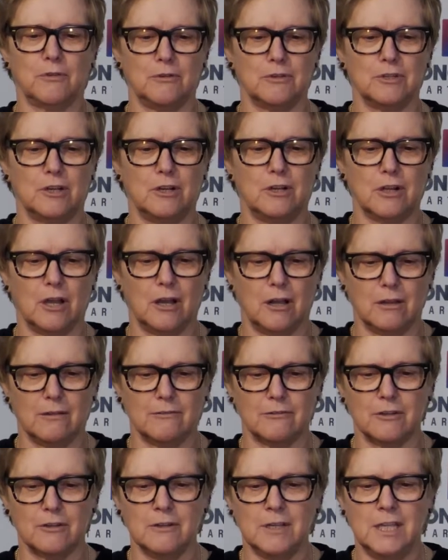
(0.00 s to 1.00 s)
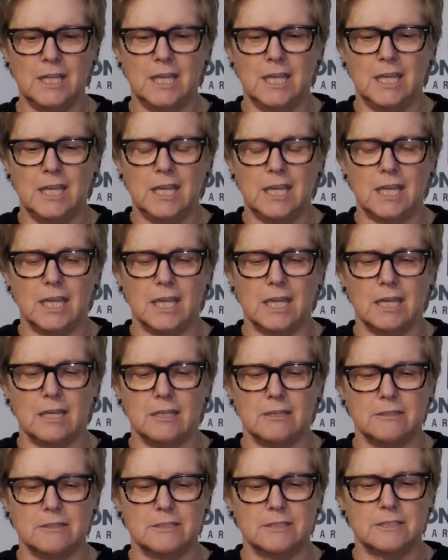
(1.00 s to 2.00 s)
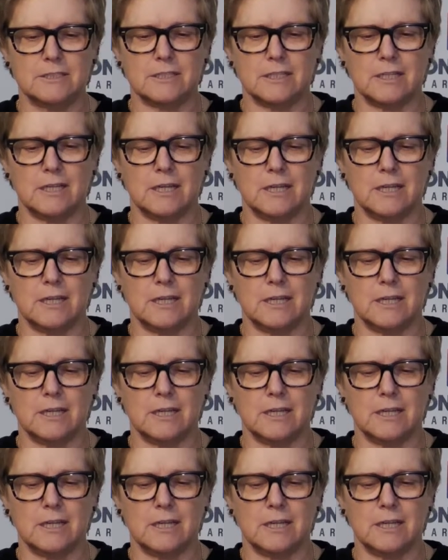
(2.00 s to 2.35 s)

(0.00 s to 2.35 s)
her dog Oliver, and